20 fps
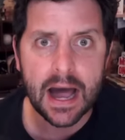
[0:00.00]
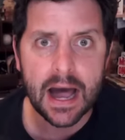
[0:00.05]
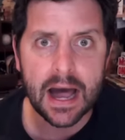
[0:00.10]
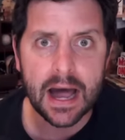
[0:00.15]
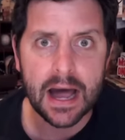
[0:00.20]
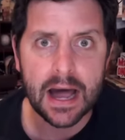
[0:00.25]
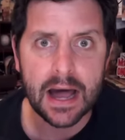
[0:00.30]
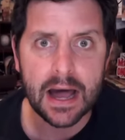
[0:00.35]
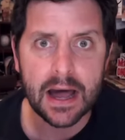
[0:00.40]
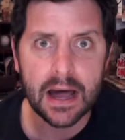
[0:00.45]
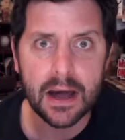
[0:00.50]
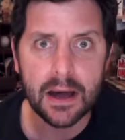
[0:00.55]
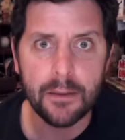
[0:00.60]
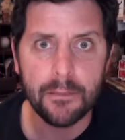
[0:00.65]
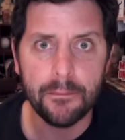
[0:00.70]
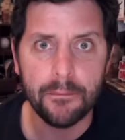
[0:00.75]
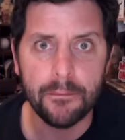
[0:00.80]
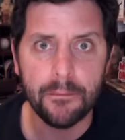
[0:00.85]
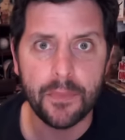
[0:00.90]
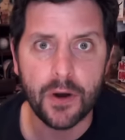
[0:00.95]

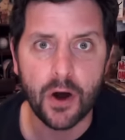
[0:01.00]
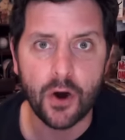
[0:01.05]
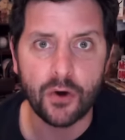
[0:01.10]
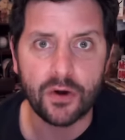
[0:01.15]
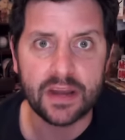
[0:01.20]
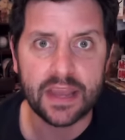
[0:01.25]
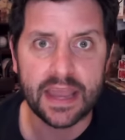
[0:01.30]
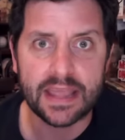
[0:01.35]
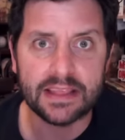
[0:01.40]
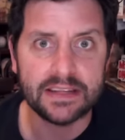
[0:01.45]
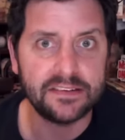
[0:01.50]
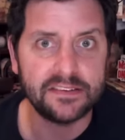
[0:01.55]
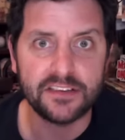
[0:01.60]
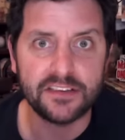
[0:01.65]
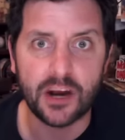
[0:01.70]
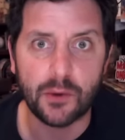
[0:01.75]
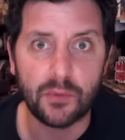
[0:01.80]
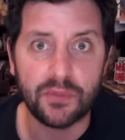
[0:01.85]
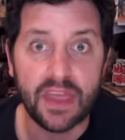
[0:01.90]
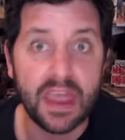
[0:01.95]
Okay, let's
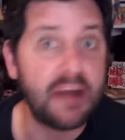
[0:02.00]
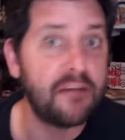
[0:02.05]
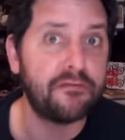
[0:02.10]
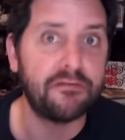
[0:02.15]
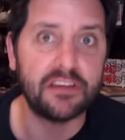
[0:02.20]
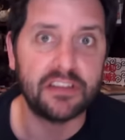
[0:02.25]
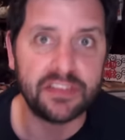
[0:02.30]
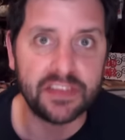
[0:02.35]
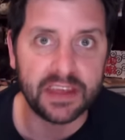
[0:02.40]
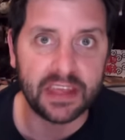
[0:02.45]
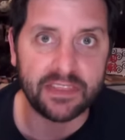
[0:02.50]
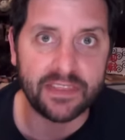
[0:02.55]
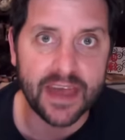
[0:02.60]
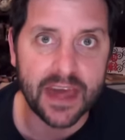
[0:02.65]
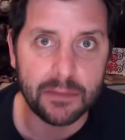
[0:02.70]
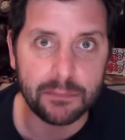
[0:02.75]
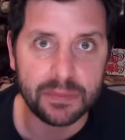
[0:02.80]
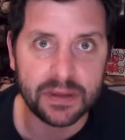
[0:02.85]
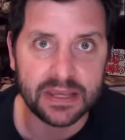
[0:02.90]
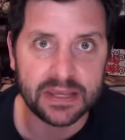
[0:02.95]
start with everything in
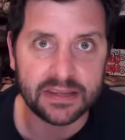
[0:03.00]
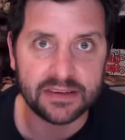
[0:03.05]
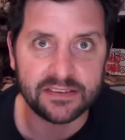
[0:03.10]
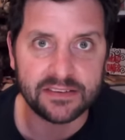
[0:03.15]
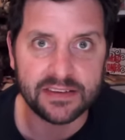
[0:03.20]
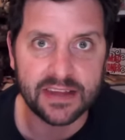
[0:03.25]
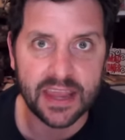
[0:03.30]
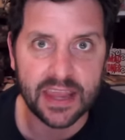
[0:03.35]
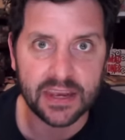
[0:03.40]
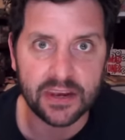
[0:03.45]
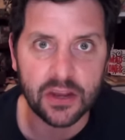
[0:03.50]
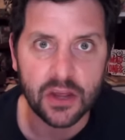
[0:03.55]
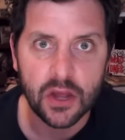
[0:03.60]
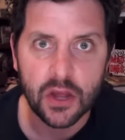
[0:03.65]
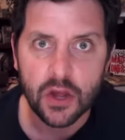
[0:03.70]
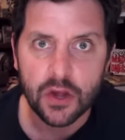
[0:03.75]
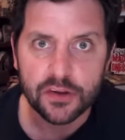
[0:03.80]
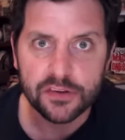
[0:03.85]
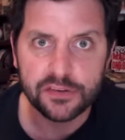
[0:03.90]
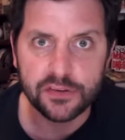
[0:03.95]
that being insane.
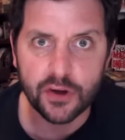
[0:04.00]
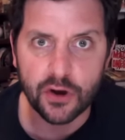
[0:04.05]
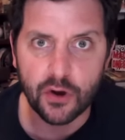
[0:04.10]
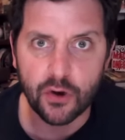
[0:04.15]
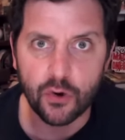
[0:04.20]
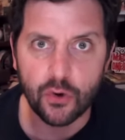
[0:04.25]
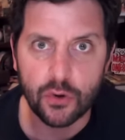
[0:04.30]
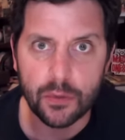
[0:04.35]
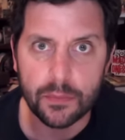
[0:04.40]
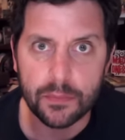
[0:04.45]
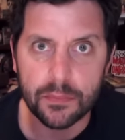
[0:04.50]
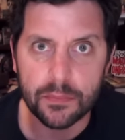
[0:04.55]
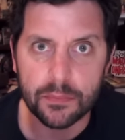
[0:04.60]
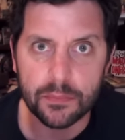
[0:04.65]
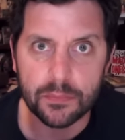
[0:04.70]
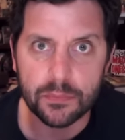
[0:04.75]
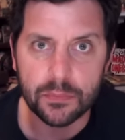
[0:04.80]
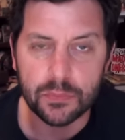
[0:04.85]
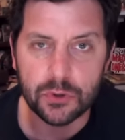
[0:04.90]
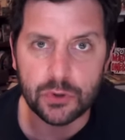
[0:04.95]
So,
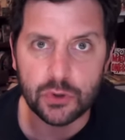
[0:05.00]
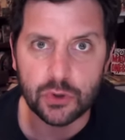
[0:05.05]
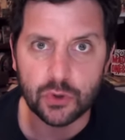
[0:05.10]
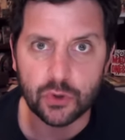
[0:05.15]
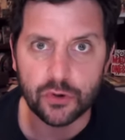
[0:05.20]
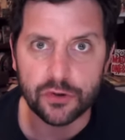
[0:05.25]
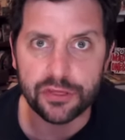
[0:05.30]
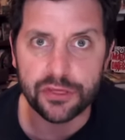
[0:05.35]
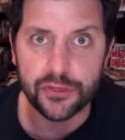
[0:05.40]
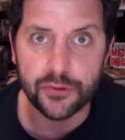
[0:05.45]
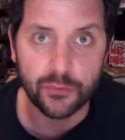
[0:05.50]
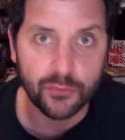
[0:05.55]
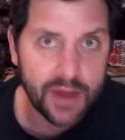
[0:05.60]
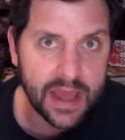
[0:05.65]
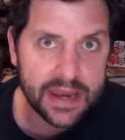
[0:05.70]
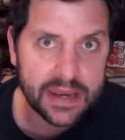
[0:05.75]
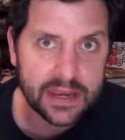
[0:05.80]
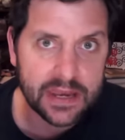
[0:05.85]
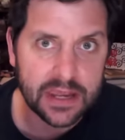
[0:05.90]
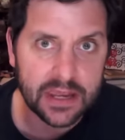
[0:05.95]
you're
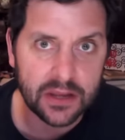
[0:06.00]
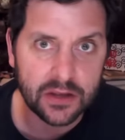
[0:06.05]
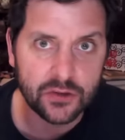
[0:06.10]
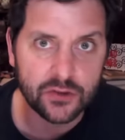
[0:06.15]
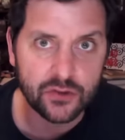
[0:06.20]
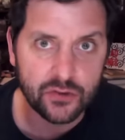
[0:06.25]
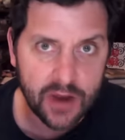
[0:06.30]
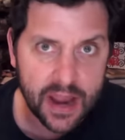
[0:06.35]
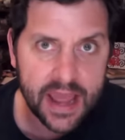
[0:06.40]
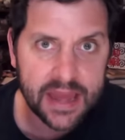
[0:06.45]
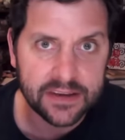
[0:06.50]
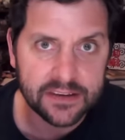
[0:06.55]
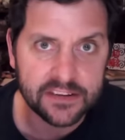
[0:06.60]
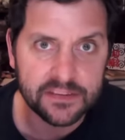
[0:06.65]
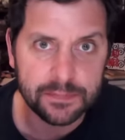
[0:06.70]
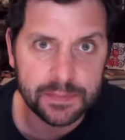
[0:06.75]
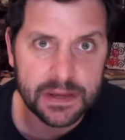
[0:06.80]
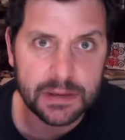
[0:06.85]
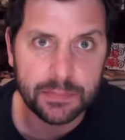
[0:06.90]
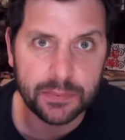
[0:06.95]
threatening
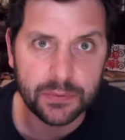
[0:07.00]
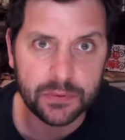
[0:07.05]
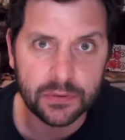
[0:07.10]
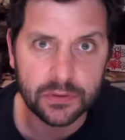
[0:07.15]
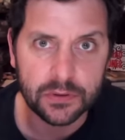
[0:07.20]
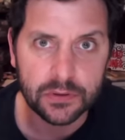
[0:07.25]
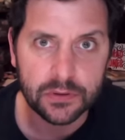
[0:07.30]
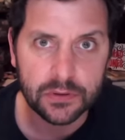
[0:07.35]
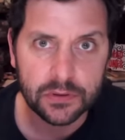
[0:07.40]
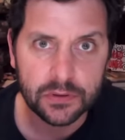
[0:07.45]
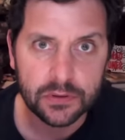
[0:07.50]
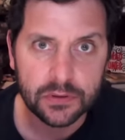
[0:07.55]
trans people?